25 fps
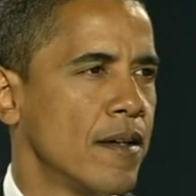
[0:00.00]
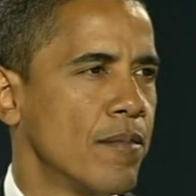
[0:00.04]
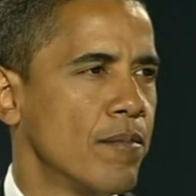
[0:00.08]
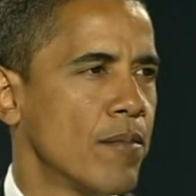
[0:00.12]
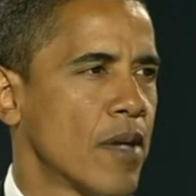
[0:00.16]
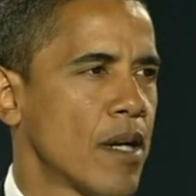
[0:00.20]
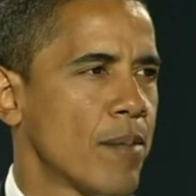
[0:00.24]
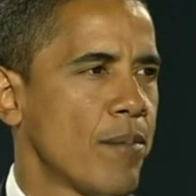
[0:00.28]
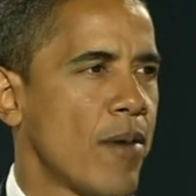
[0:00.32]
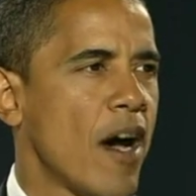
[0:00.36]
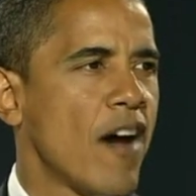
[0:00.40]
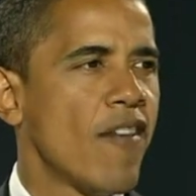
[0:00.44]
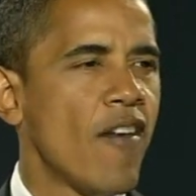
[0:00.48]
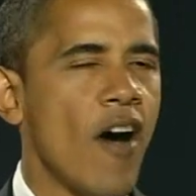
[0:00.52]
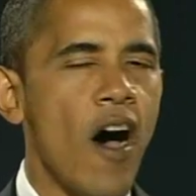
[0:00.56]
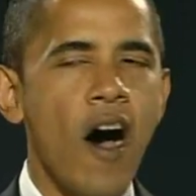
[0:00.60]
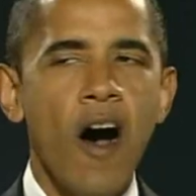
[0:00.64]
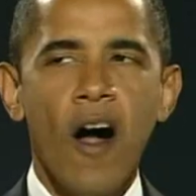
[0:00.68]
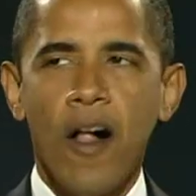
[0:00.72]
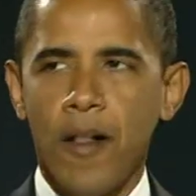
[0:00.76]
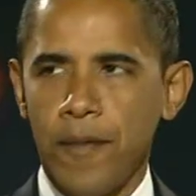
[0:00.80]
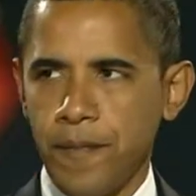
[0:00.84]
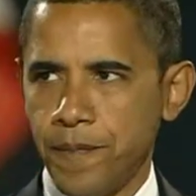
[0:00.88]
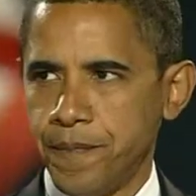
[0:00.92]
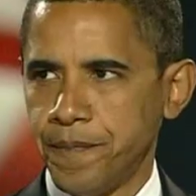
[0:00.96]
But above
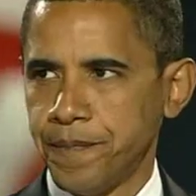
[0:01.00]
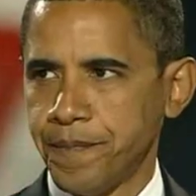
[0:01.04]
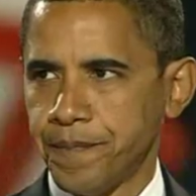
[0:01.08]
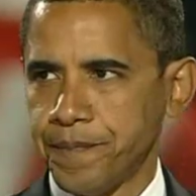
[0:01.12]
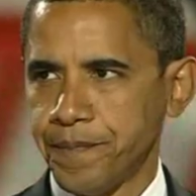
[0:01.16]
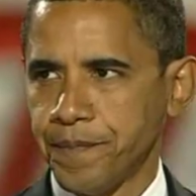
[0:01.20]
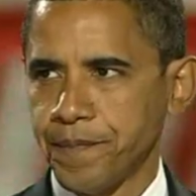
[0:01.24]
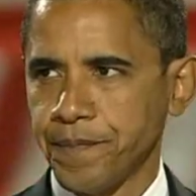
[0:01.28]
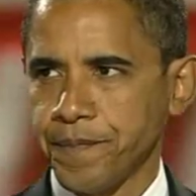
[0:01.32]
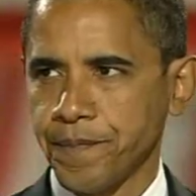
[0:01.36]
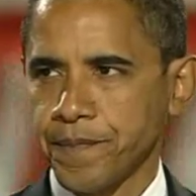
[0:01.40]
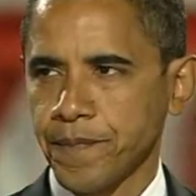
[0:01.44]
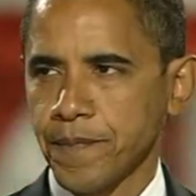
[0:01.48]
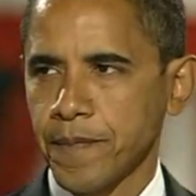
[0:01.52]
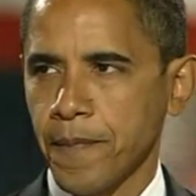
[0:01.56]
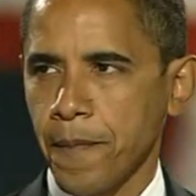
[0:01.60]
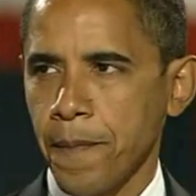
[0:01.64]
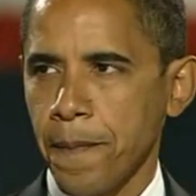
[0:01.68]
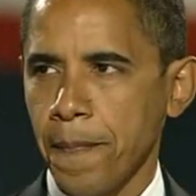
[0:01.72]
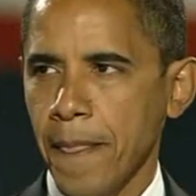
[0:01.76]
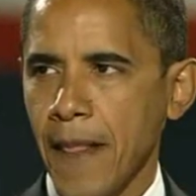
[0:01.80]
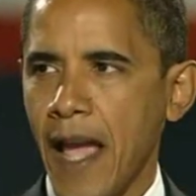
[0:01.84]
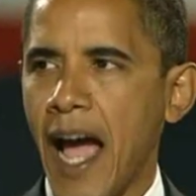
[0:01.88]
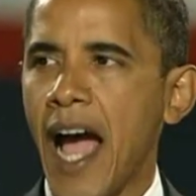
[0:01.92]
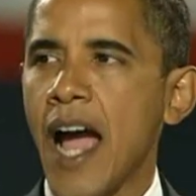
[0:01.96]

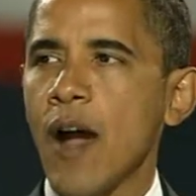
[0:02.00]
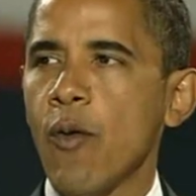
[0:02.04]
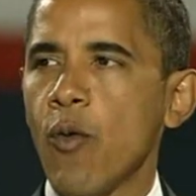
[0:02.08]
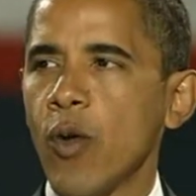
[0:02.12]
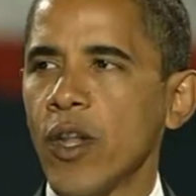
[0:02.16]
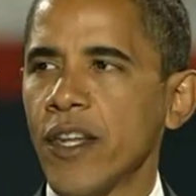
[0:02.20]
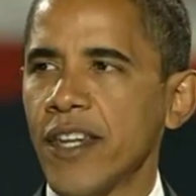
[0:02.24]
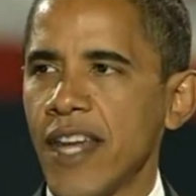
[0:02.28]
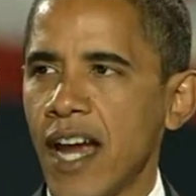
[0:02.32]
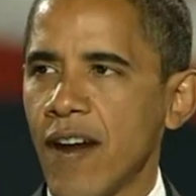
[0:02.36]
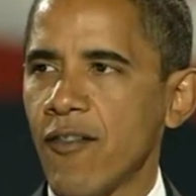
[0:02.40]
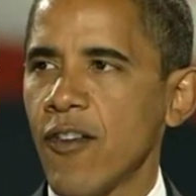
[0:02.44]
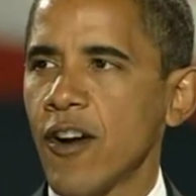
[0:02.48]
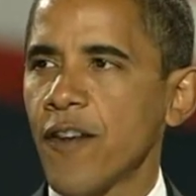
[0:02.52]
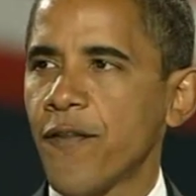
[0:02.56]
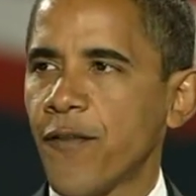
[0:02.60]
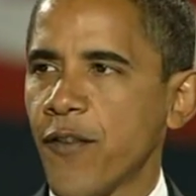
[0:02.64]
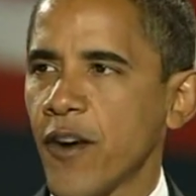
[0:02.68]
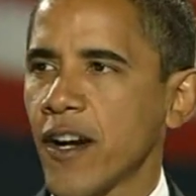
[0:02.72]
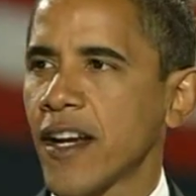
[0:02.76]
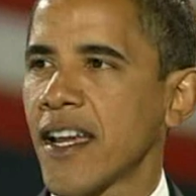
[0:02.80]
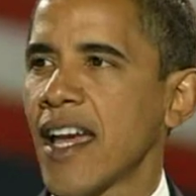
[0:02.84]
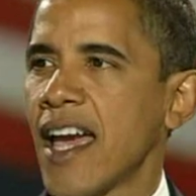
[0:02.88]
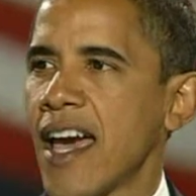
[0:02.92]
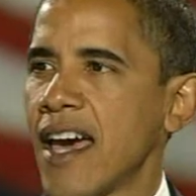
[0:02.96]
all, I will never
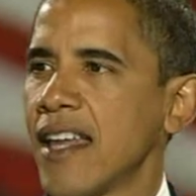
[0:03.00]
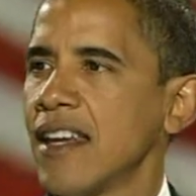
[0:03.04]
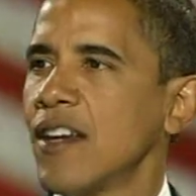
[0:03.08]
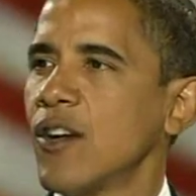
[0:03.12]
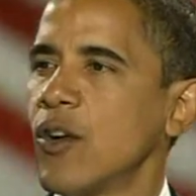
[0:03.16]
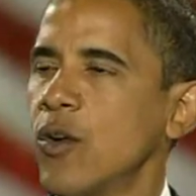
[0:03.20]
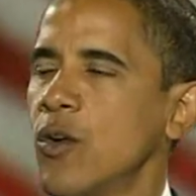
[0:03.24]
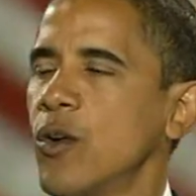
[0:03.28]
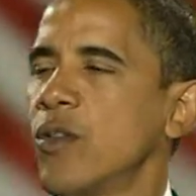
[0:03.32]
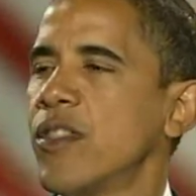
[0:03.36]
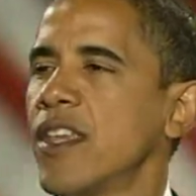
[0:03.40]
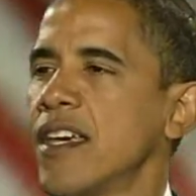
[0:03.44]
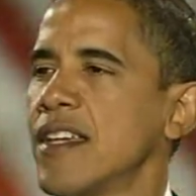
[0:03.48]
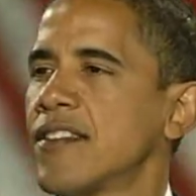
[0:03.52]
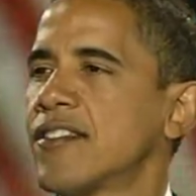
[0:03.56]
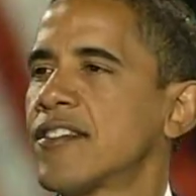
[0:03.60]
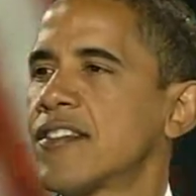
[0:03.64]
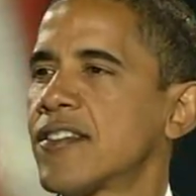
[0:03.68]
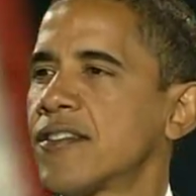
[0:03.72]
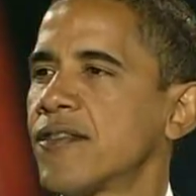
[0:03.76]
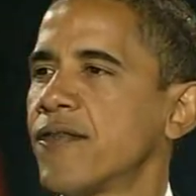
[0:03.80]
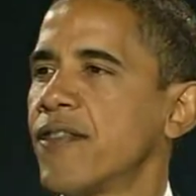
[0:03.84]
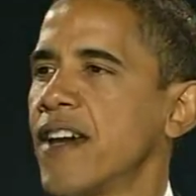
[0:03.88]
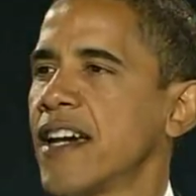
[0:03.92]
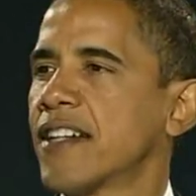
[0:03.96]
forget who
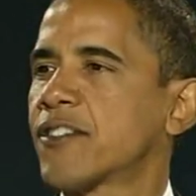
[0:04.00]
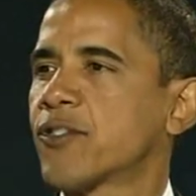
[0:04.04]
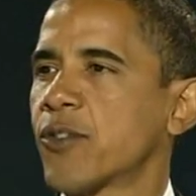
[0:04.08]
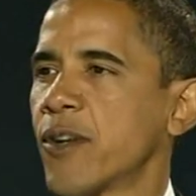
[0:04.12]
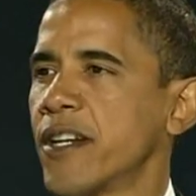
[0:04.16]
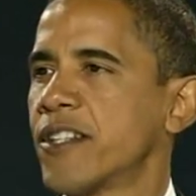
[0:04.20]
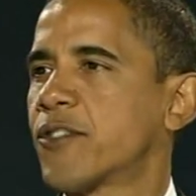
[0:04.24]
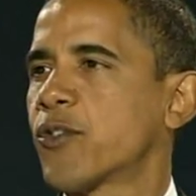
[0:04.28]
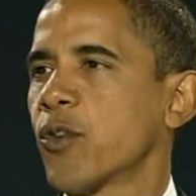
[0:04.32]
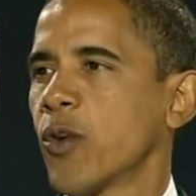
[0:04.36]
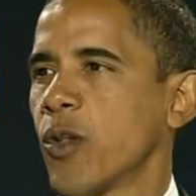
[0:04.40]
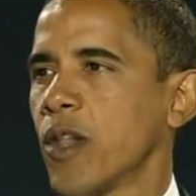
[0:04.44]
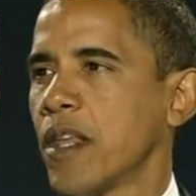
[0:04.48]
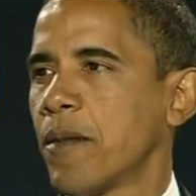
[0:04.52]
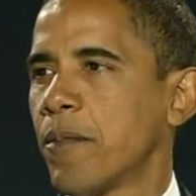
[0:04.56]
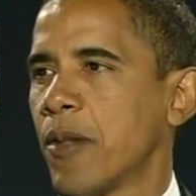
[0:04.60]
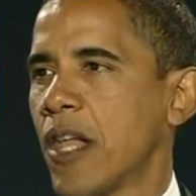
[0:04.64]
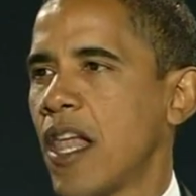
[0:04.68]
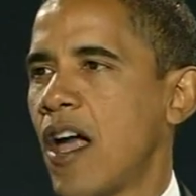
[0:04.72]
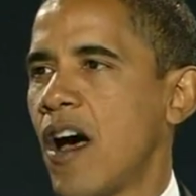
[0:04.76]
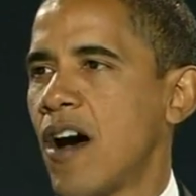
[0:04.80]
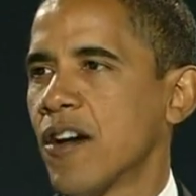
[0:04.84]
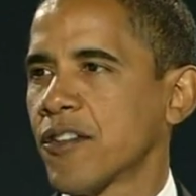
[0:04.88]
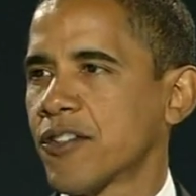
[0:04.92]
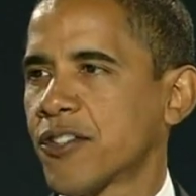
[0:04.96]
this victory truly
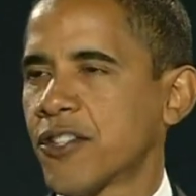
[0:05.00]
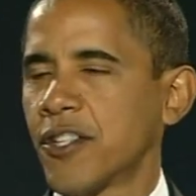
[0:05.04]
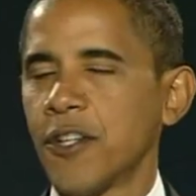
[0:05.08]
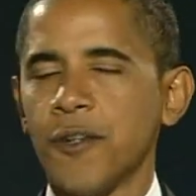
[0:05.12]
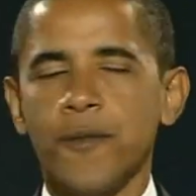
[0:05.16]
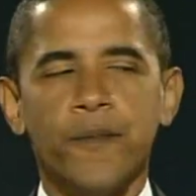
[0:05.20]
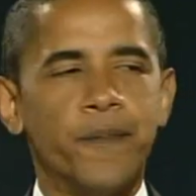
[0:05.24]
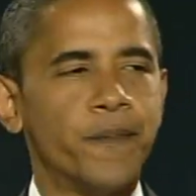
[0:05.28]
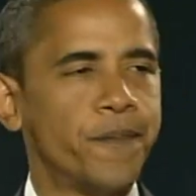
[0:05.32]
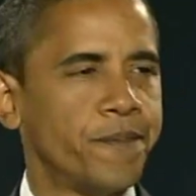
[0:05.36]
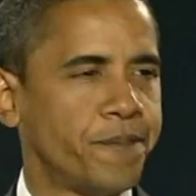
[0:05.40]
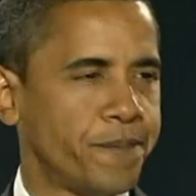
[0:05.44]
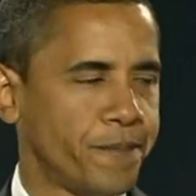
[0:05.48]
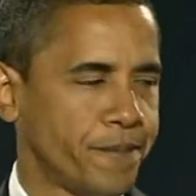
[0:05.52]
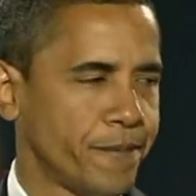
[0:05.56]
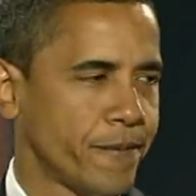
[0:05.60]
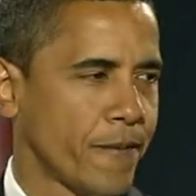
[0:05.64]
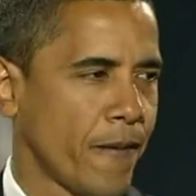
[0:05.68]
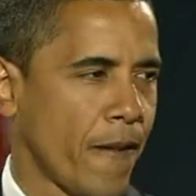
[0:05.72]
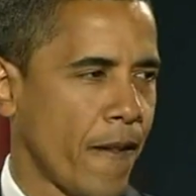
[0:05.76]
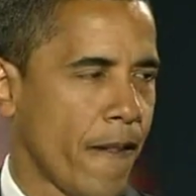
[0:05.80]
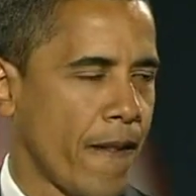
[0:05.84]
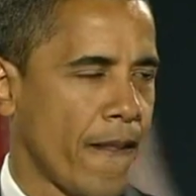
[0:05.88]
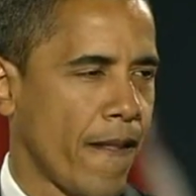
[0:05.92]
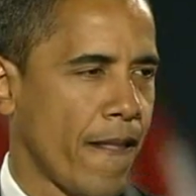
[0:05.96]
belongs to.
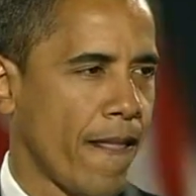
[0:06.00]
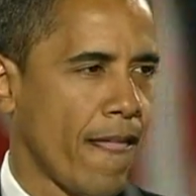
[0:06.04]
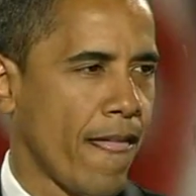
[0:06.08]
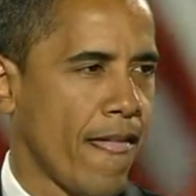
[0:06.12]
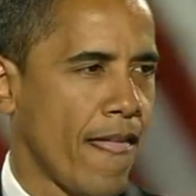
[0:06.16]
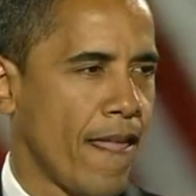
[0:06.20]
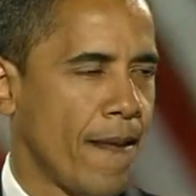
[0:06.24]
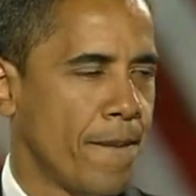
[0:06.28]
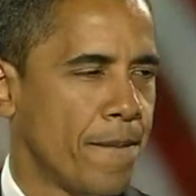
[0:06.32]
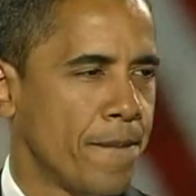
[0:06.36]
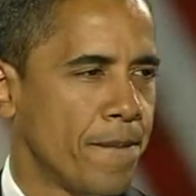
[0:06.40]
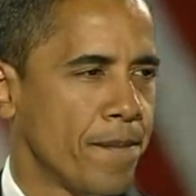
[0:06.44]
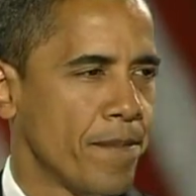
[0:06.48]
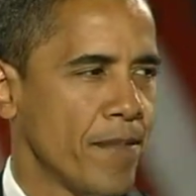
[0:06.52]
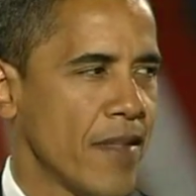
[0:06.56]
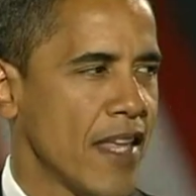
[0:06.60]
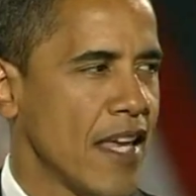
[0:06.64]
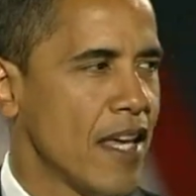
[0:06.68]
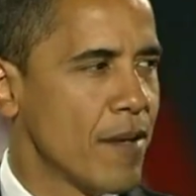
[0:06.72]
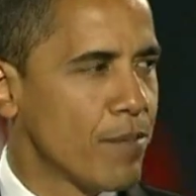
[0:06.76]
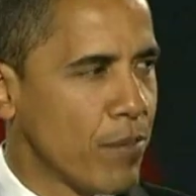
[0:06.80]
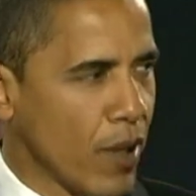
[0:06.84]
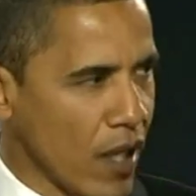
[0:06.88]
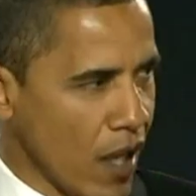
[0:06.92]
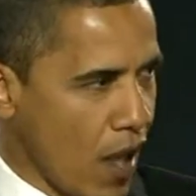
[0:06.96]

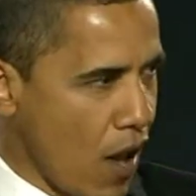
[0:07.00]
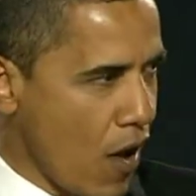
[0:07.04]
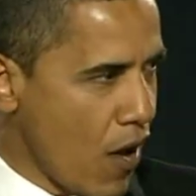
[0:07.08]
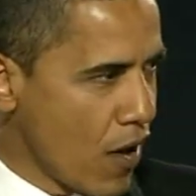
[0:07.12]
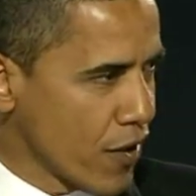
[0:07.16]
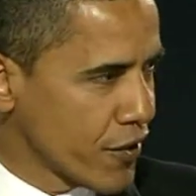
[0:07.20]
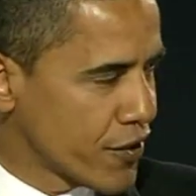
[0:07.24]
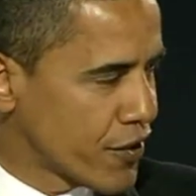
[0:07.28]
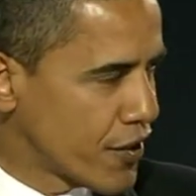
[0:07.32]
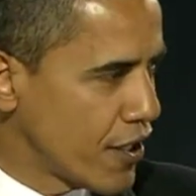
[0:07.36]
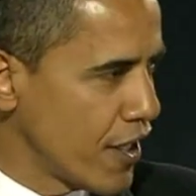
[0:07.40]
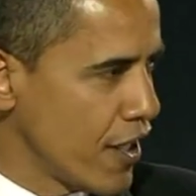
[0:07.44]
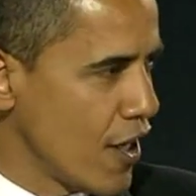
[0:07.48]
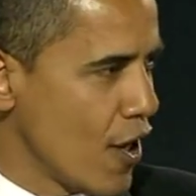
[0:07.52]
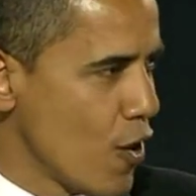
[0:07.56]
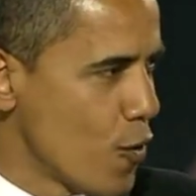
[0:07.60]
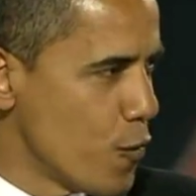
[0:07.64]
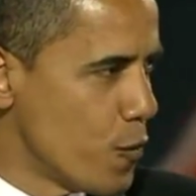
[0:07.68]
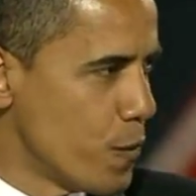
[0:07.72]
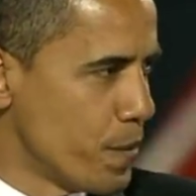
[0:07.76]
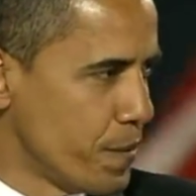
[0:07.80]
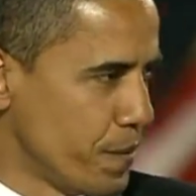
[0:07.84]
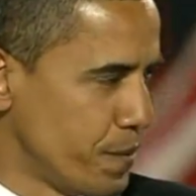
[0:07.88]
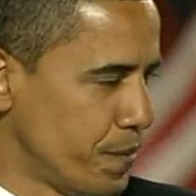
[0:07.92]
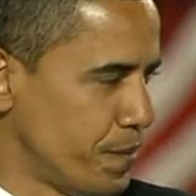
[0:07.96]
It belongs to
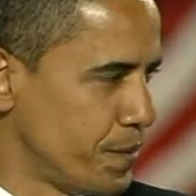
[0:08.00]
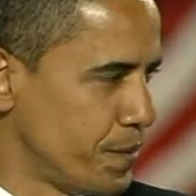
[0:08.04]
you.